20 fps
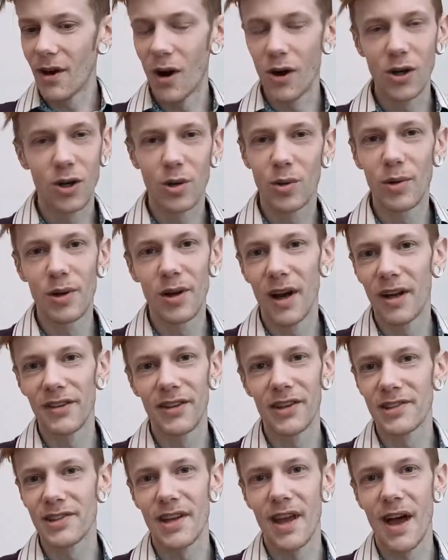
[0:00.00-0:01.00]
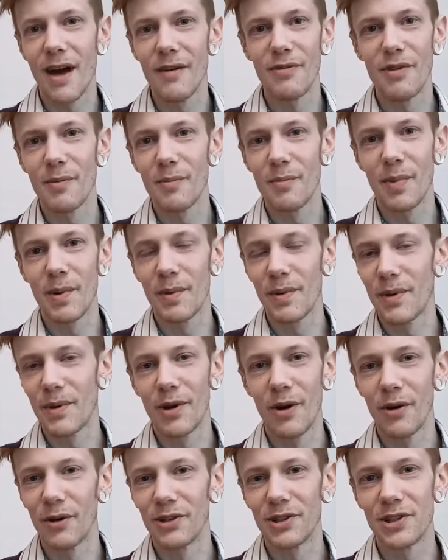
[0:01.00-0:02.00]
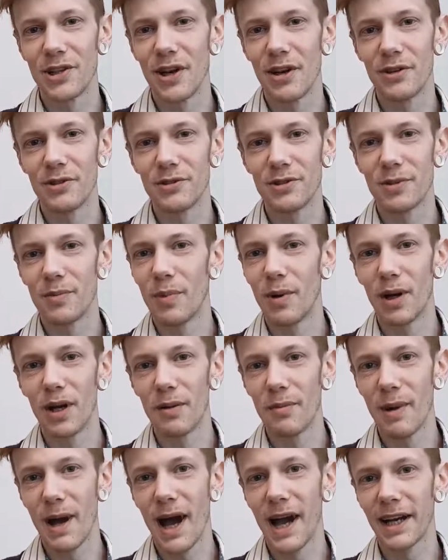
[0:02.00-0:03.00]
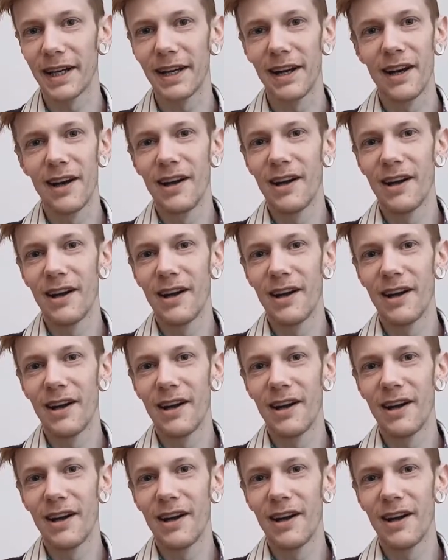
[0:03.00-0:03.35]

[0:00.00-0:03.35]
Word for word: Encre Noire doesn't have the, the orange note to pull it back.